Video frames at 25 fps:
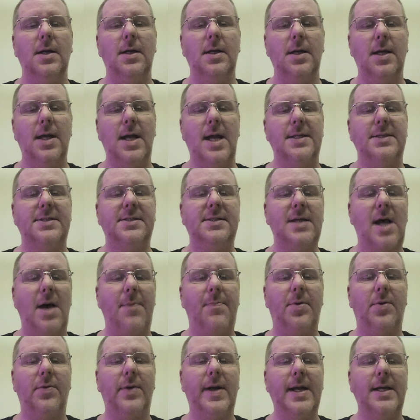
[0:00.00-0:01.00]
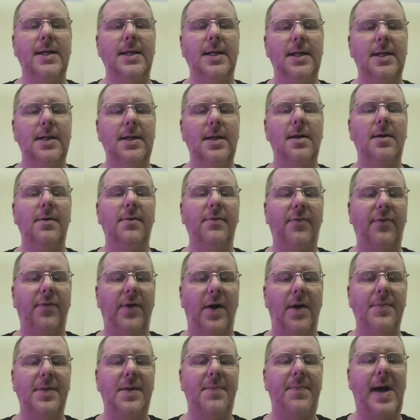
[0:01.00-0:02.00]
It separated
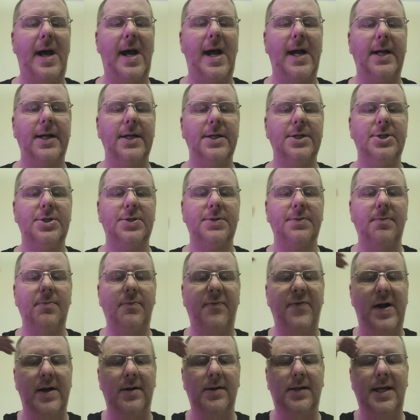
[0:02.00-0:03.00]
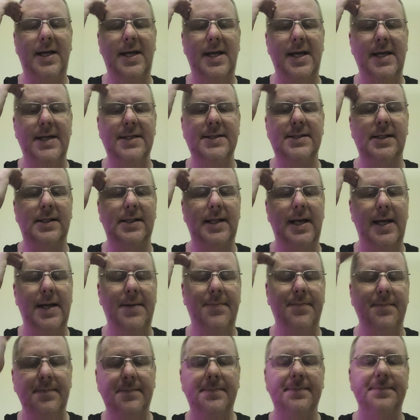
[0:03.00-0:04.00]
from the package fairly easily